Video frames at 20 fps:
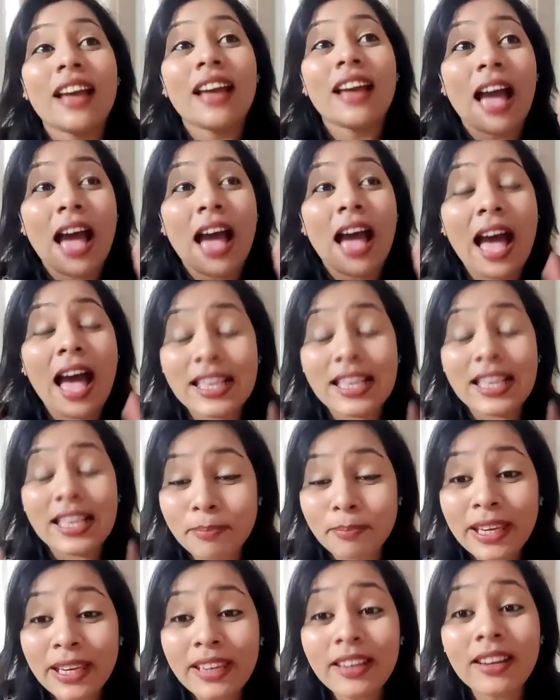has
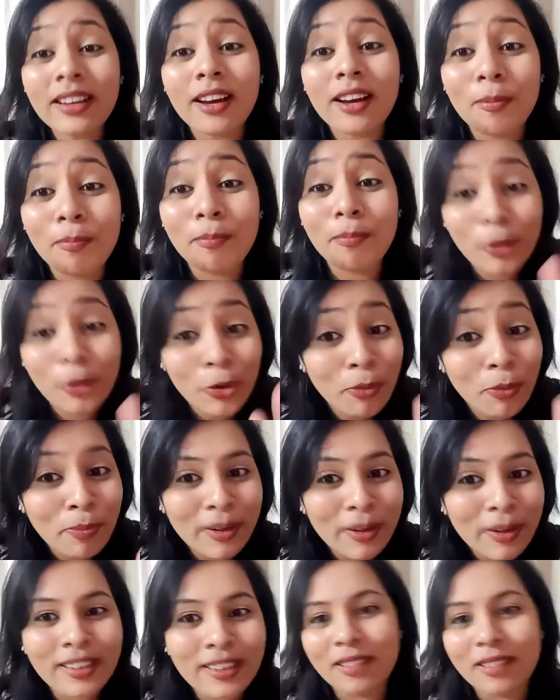been a
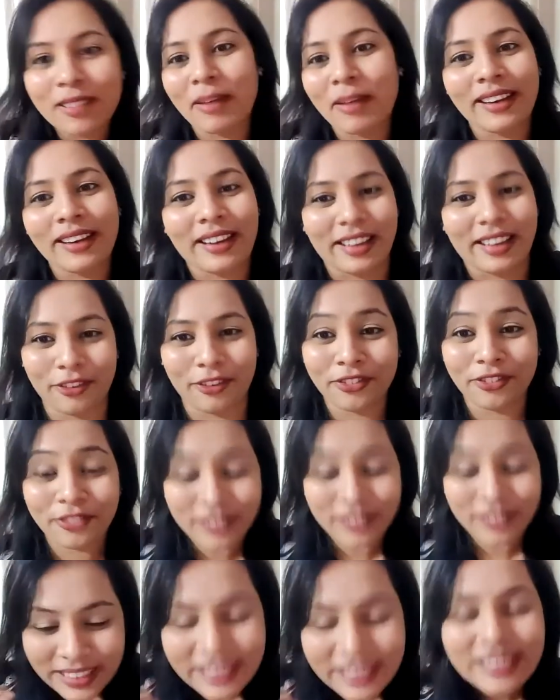blueprint in my life
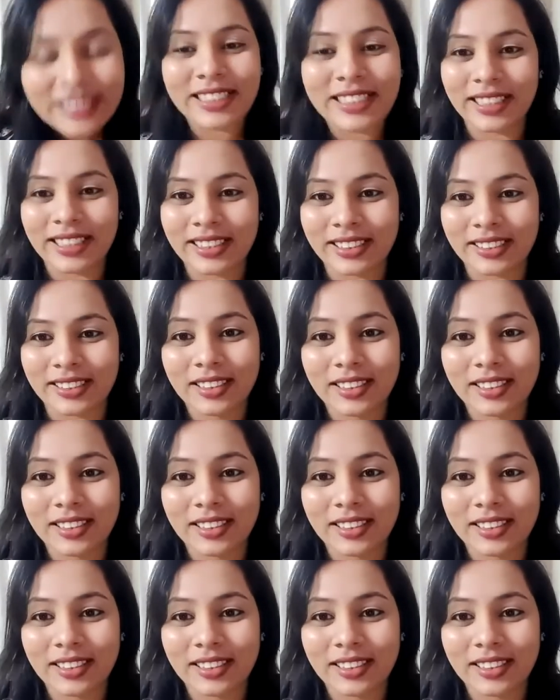till date